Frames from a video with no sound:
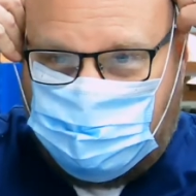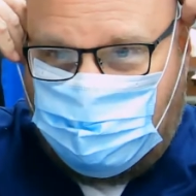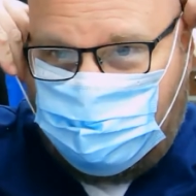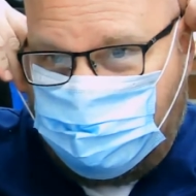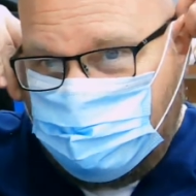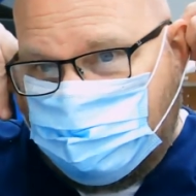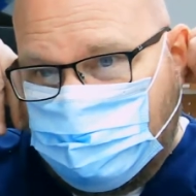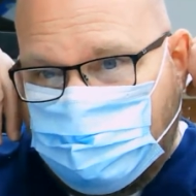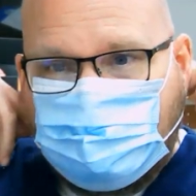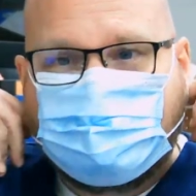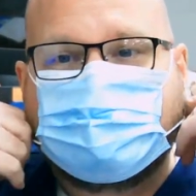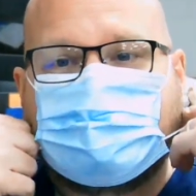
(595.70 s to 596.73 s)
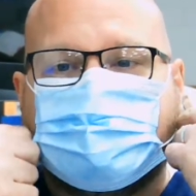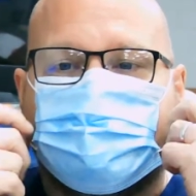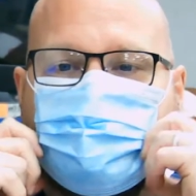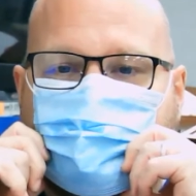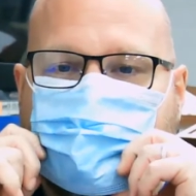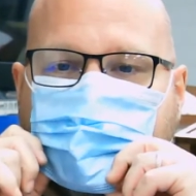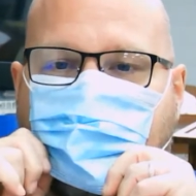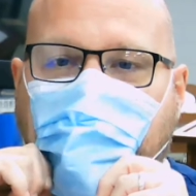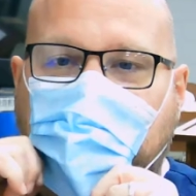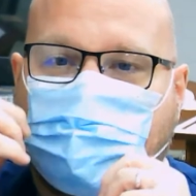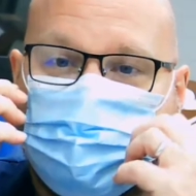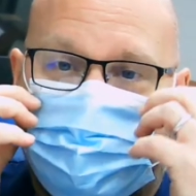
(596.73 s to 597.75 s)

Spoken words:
covering. Here we go. I've